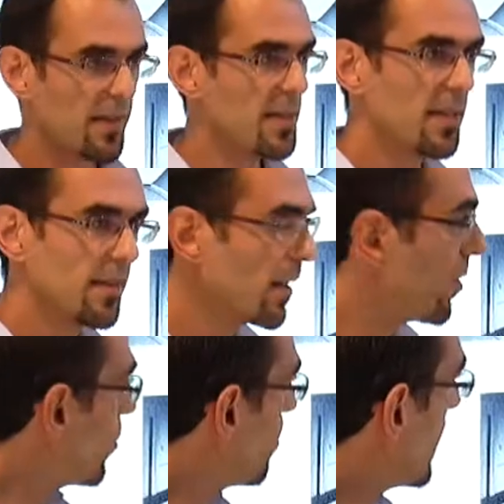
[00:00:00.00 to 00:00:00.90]
this entire
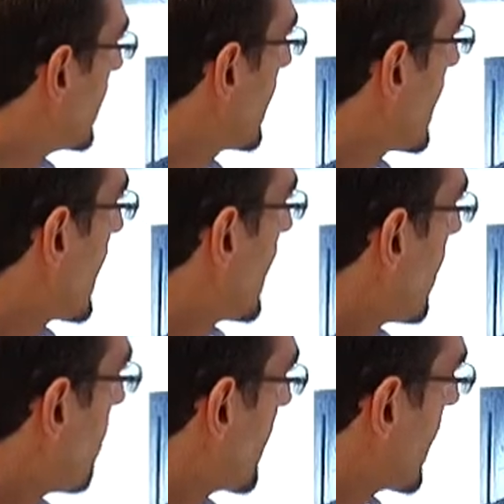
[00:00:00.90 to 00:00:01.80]
room here.
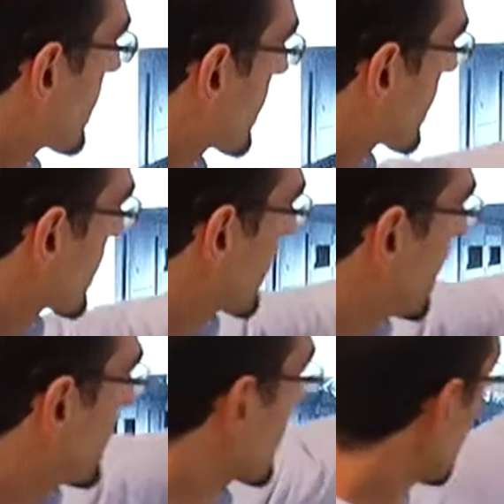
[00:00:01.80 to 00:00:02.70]
It's